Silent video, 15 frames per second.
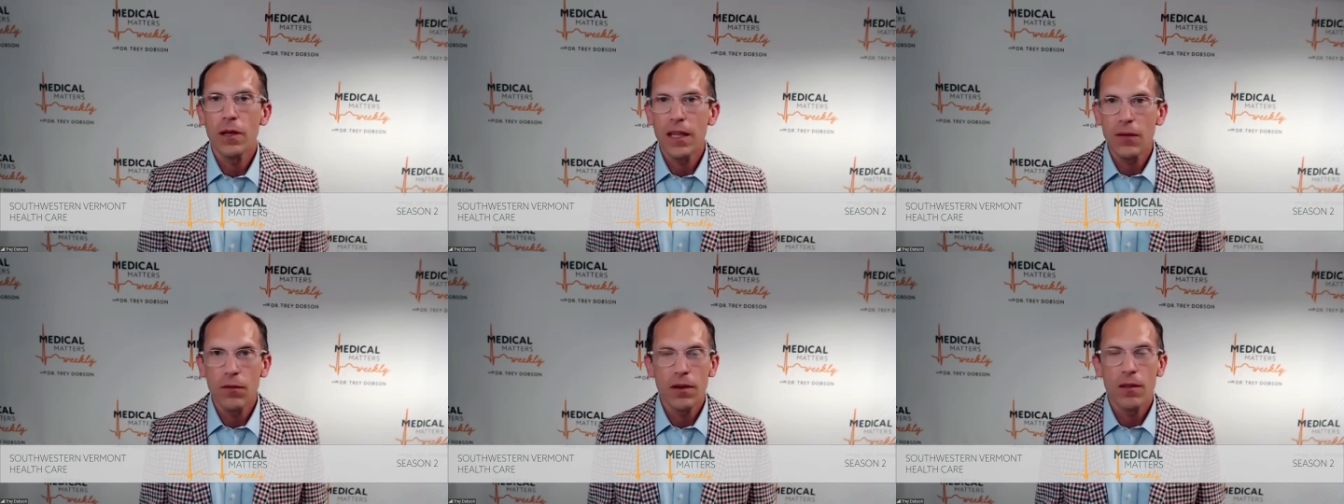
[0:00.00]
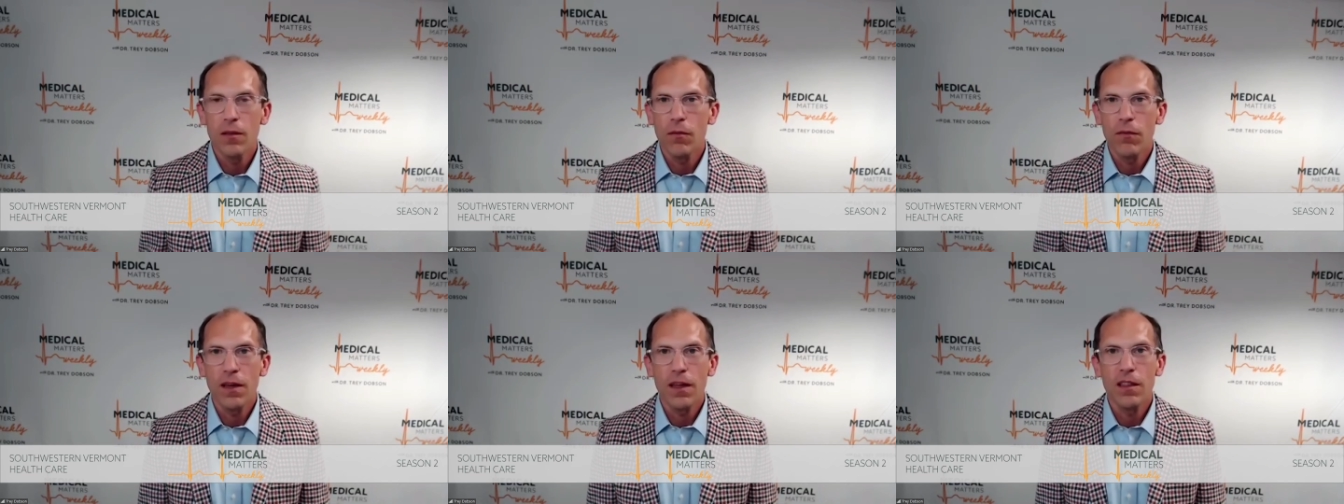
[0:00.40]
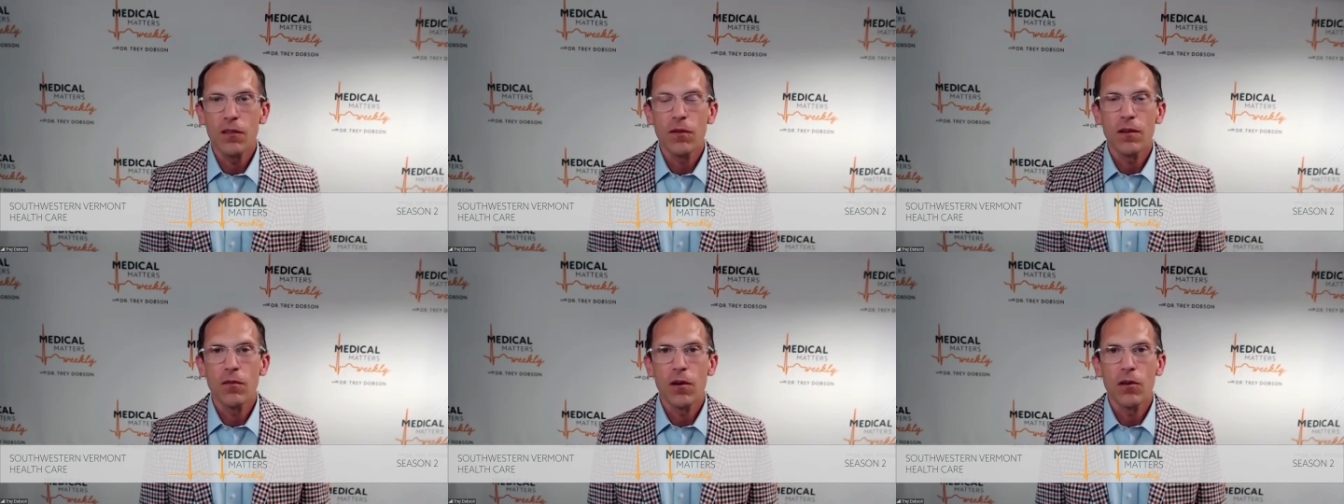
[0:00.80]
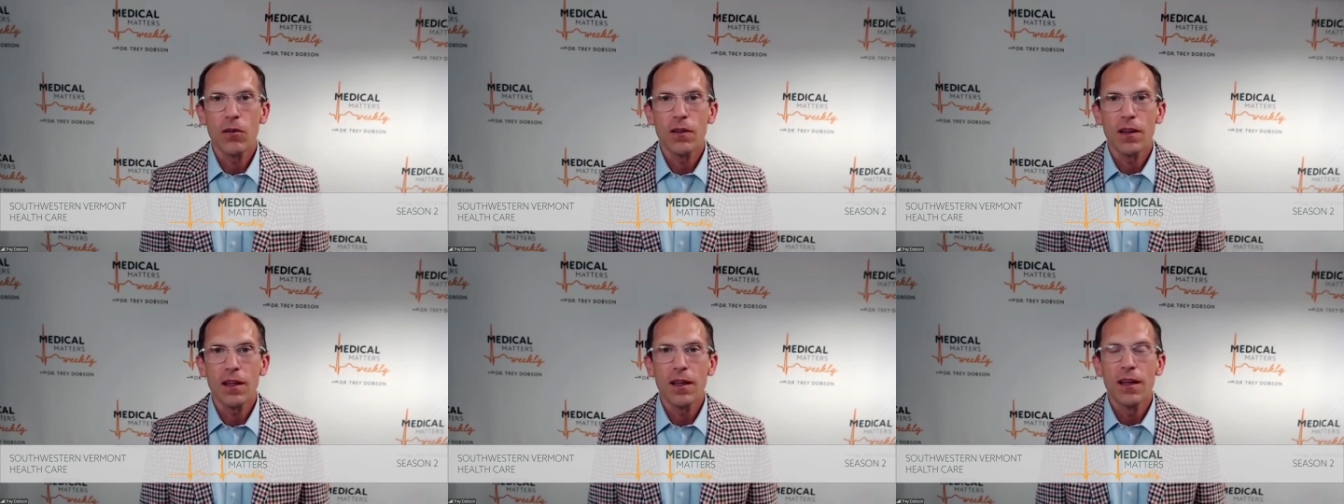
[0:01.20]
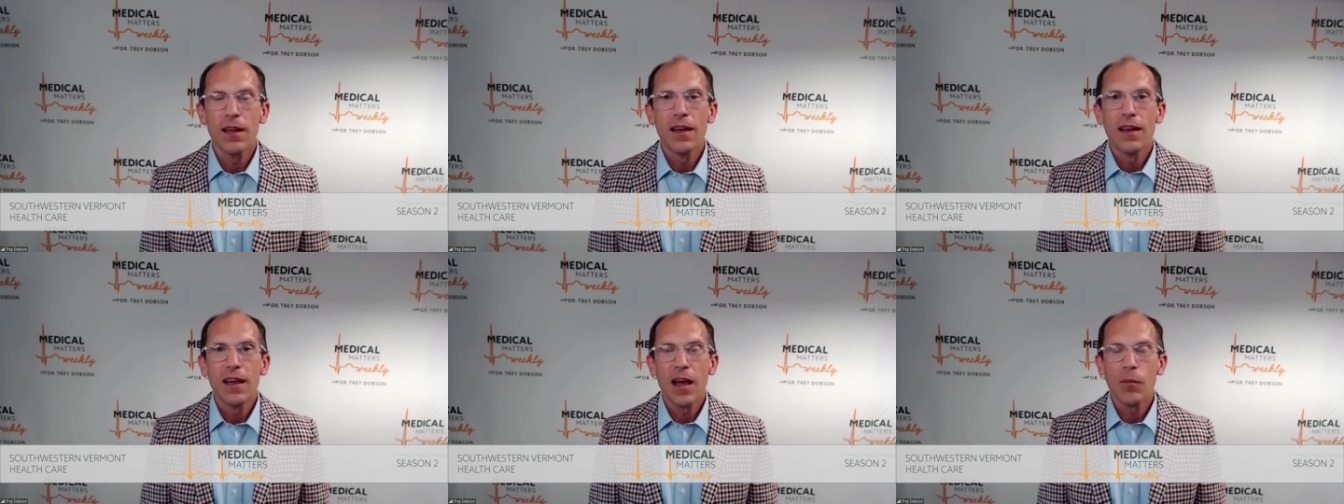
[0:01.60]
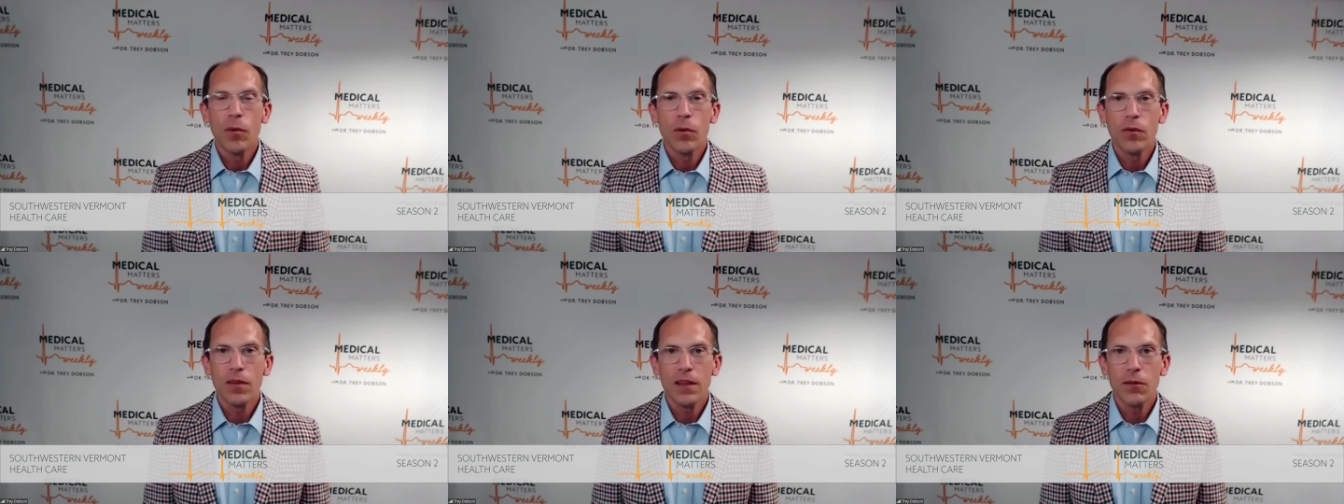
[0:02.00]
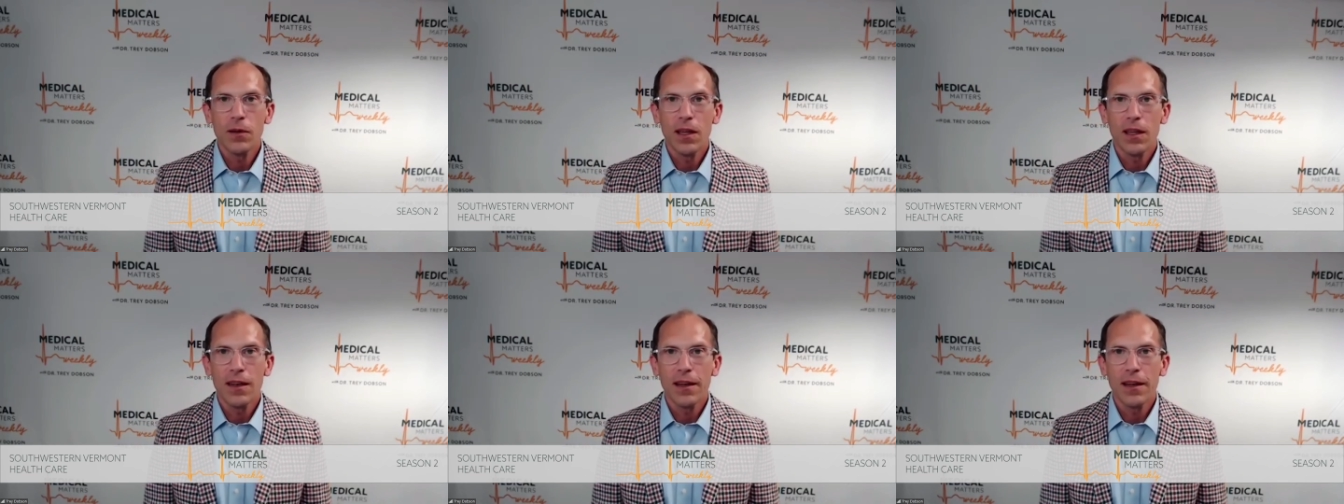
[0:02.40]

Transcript: even in the face of adversity. And we'll see you